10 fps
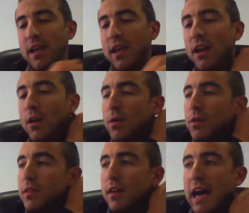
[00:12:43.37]

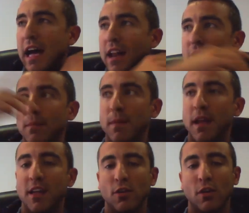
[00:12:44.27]
include and
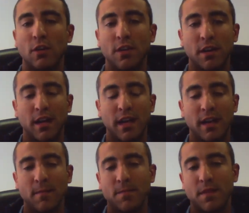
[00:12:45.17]
replace all the